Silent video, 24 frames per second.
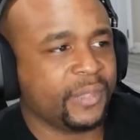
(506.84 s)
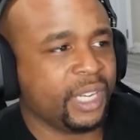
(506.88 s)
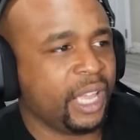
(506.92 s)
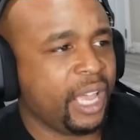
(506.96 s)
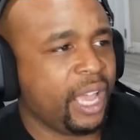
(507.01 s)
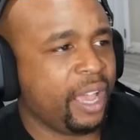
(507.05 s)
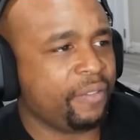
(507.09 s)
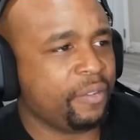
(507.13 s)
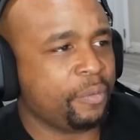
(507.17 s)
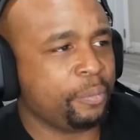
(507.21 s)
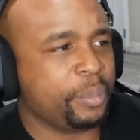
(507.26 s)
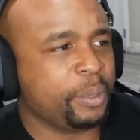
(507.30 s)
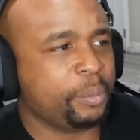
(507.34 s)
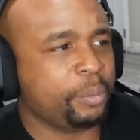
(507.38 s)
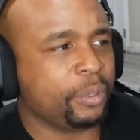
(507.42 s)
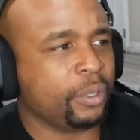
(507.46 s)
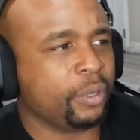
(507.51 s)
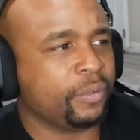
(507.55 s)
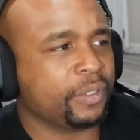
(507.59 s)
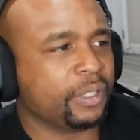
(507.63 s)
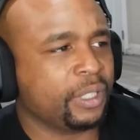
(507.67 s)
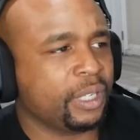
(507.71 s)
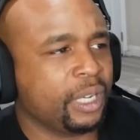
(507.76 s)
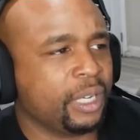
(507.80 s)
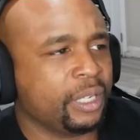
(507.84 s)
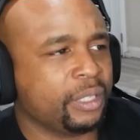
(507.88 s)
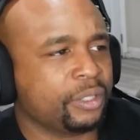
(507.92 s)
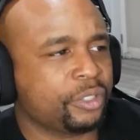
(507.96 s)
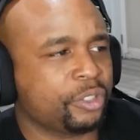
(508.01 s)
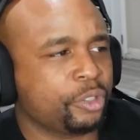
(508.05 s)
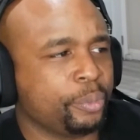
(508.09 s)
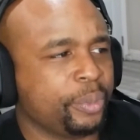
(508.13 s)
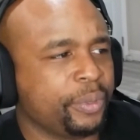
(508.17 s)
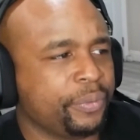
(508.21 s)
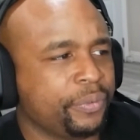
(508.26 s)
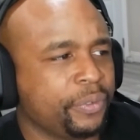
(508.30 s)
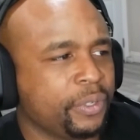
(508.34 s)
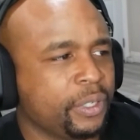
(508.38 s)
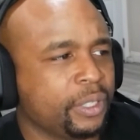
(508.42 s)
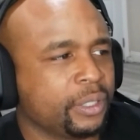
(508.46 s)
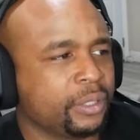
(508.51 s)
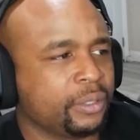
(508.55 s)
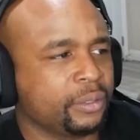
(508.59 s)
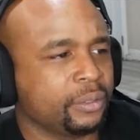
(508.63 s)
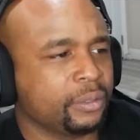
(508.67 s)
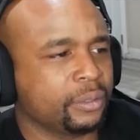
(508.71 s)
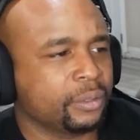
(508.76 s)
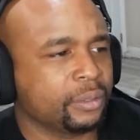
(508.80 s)
Having people over tonight should be fun.
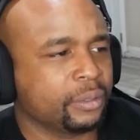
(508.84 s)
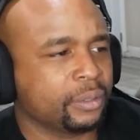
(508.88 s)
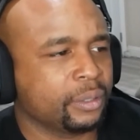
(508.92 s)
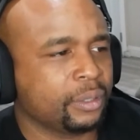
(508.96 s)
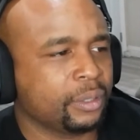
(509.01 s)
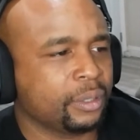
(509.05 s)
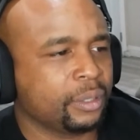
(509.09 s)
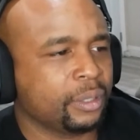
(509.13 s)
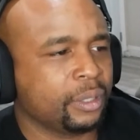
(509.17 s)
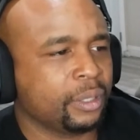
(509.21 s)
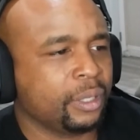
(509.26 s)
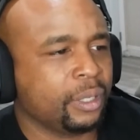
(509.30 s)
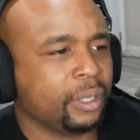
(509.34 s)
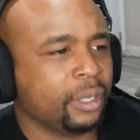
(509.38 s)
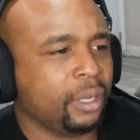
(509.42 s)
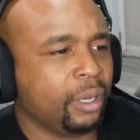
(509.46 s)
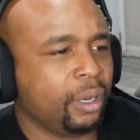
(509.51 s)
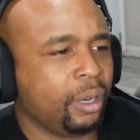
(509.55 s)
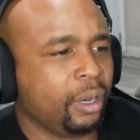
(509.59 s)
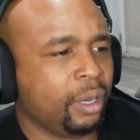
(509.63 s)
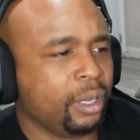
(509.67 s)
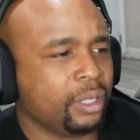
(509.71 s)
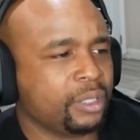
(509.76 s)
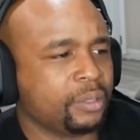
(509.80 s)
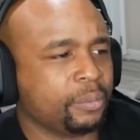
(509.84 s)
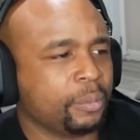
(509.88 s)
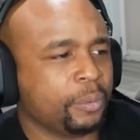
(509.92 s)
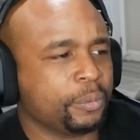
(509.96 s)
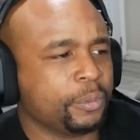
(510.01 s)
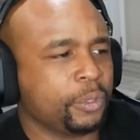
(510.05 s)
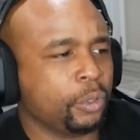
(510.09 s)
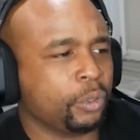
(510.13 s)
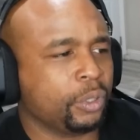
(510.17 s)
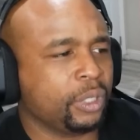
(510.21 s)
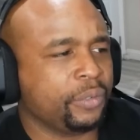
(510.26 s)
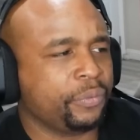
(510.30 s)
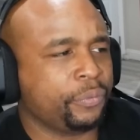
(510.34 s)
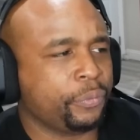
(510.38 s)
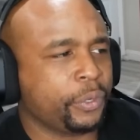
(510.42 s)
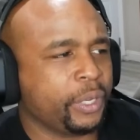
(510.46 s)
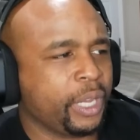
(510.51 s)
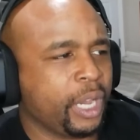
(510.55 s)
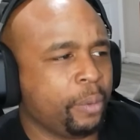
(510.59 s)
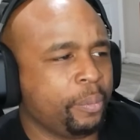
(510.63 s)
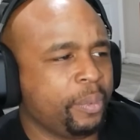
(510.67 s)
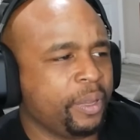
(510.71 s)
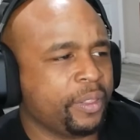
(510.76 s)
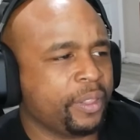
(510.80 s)
Awesome, I'm totally free.
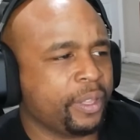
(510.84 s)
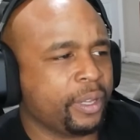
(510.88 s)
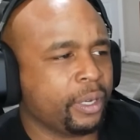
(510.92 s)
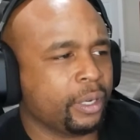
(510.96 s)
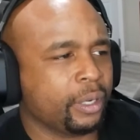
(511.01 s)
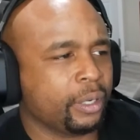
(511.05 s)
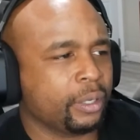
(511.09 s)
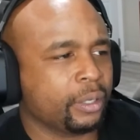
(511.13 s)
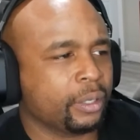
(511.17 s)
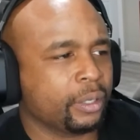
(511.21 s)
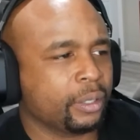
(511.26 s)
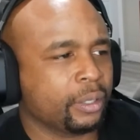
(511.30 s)
I'll be there.